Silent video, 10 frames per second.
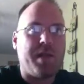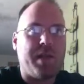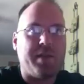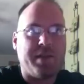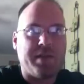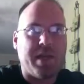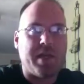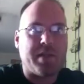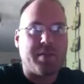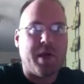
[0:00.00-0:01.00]
in this
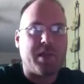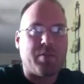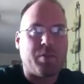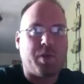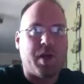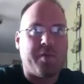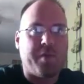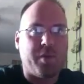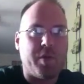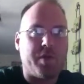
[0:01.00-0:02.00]
case a possible problem
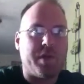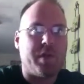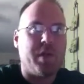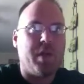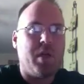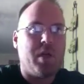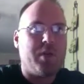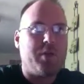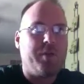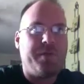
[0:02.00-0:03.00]
from using
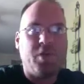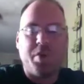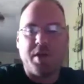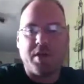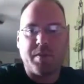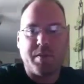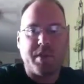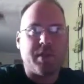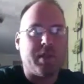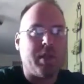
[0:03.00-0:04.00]
too few
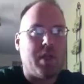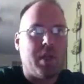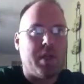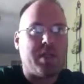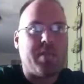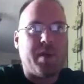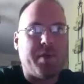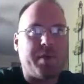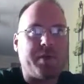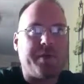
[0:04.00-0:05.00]
participants is that maybe
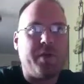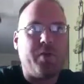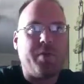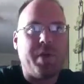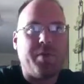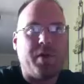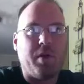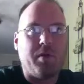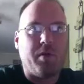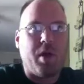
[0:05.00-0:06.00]
those few
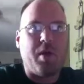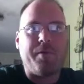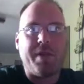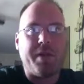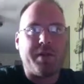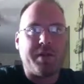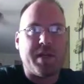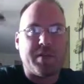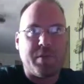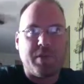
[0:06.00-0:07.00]
people all failed the
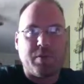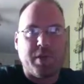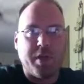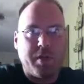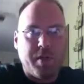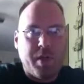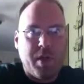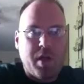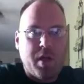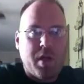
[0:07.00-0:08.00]
test miserably,
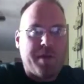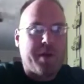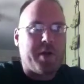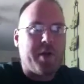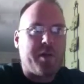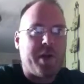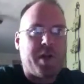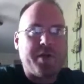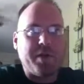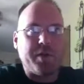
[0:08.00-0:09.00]
and there could have been
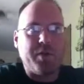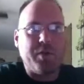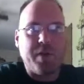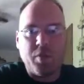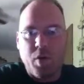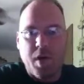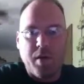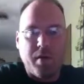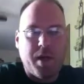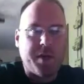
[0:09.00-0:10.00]
others who did
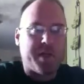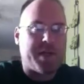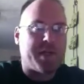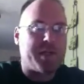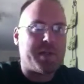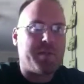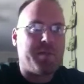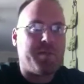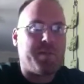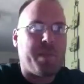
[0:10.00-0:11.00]
well on the test
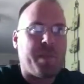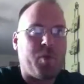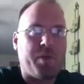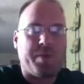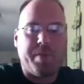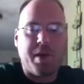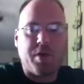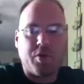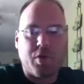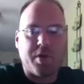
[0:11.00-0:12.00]
with a better
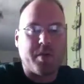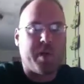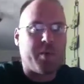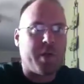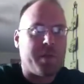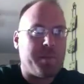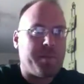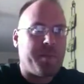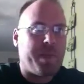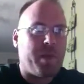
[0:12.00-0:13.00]
short-term memory.
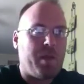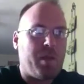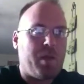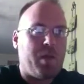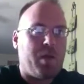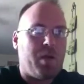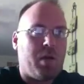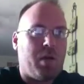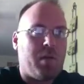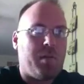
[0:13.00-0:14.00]

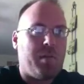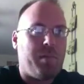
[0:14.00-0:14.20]
But